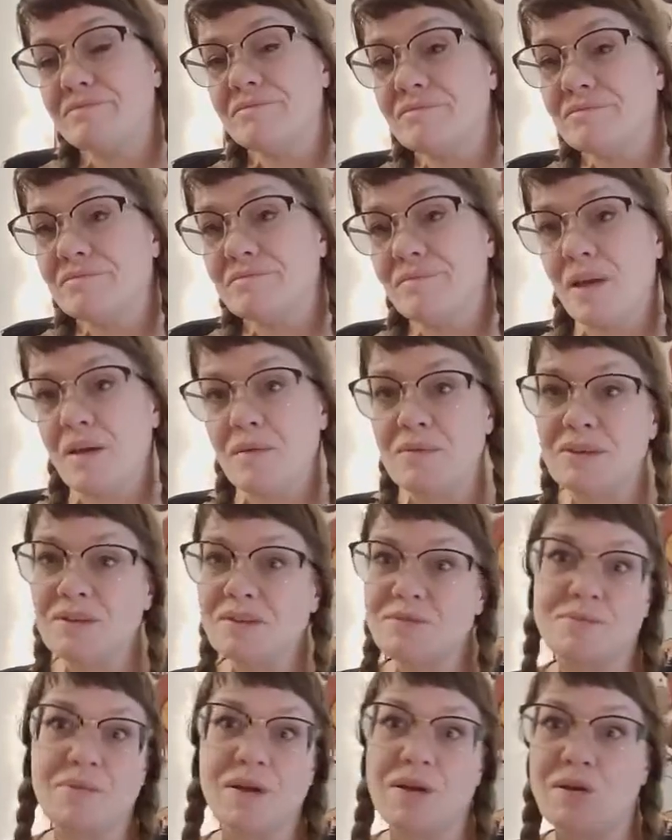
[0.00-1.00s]
Maybe this is
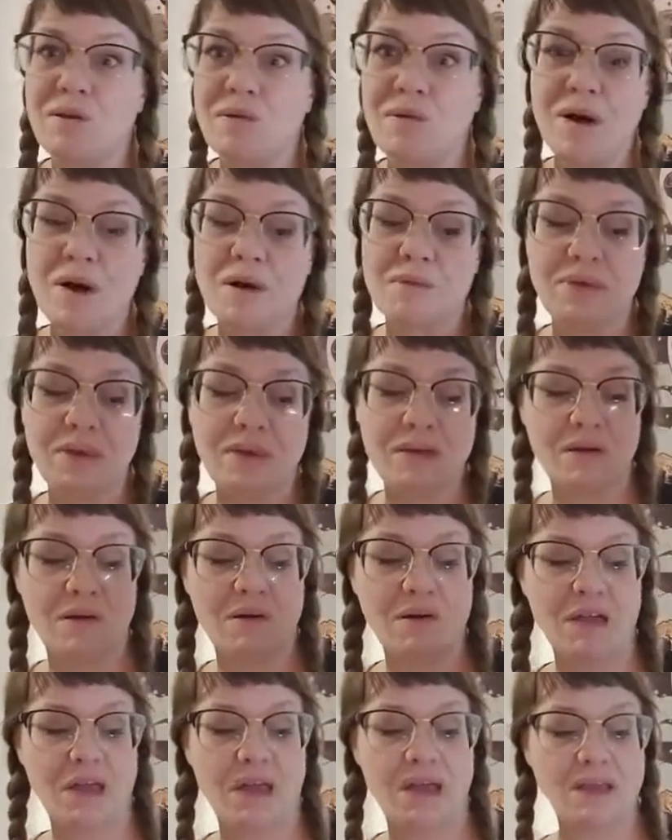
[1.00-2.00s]
my new hobby, okay?